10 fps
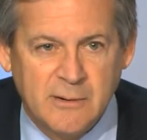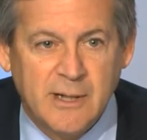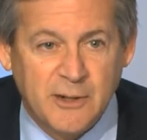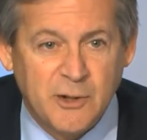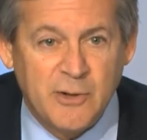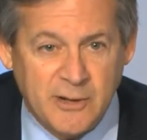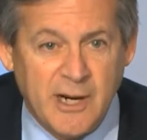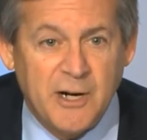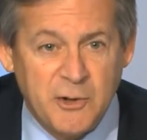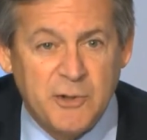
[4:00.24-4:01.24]

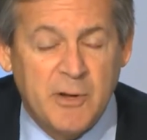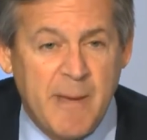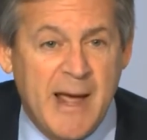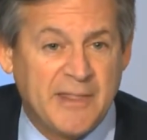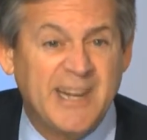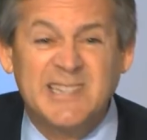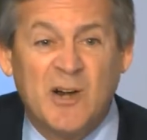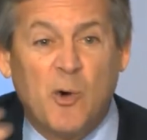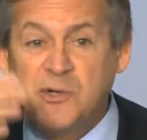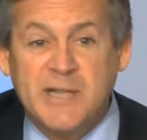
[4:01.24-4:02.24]
Now you do the math. And he's
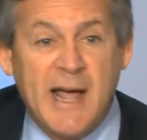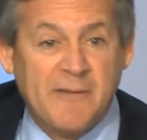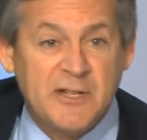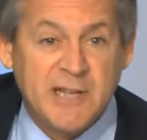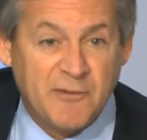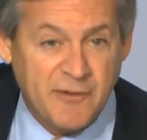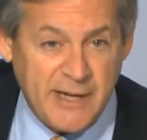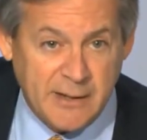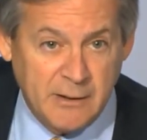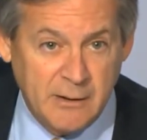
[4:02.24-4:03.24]
got a whole staff he's got to
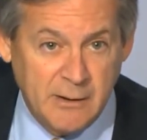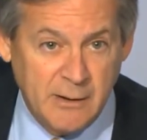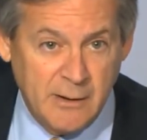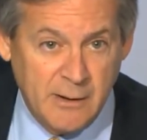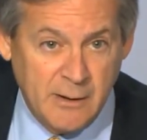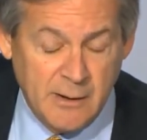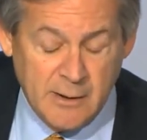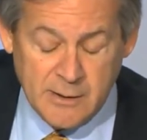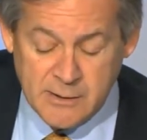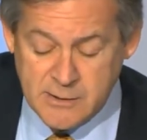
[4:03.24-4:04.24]
feed.
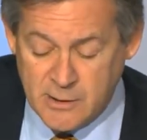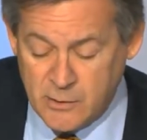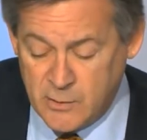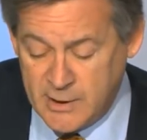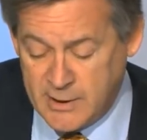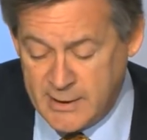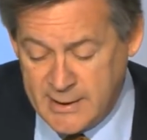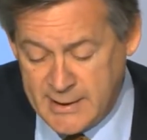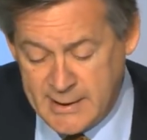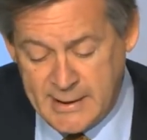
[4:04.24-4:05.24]
So
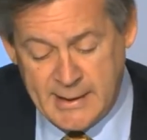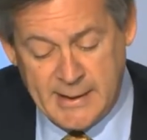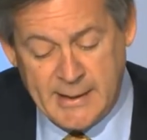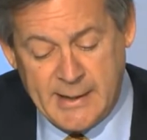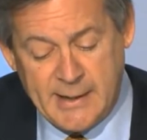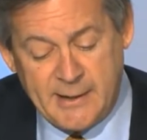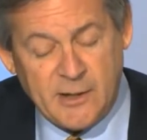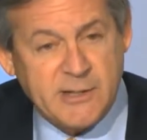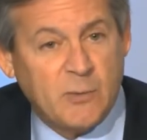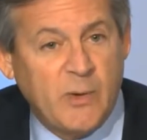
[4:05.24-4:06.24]
and
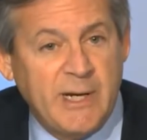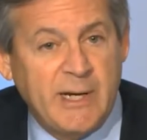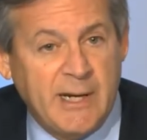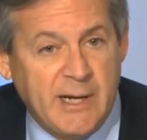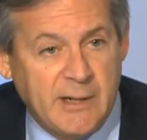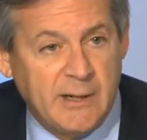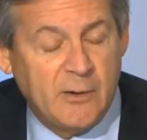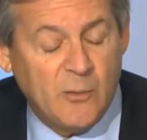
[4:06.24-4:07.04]
they said we need